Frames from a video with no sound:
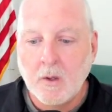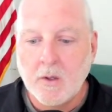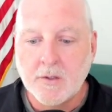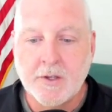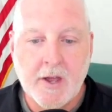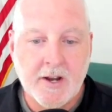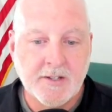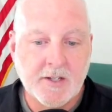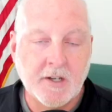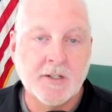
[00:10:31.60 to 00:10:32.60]
So that
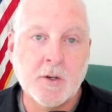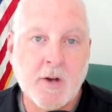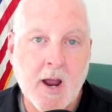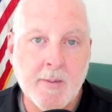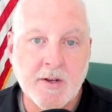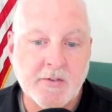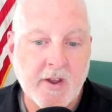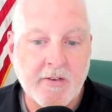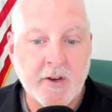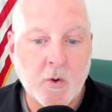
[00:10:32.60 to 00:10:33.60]
is it. So comrades, if you
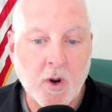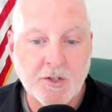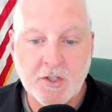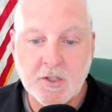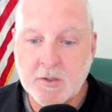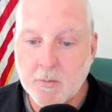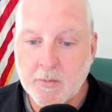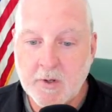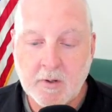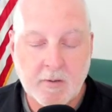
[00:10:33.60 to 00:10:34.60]
have any questions, don't
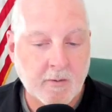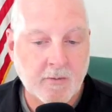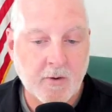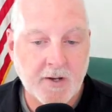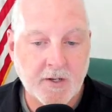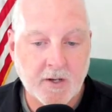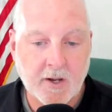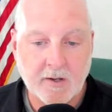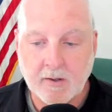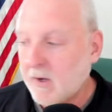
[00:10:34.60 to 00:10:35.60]
be afraid
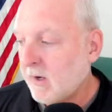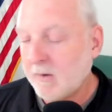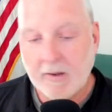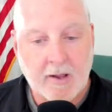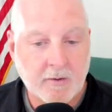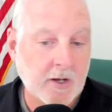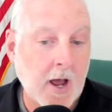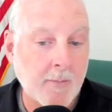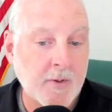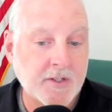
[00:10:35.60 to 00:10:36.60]
to
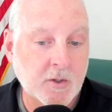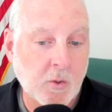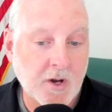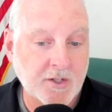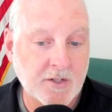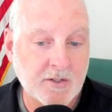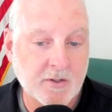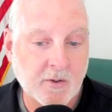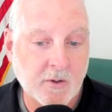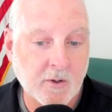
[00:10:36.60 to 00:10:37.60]
comments, questions,
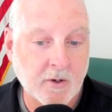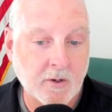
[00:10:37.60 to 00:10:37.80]
or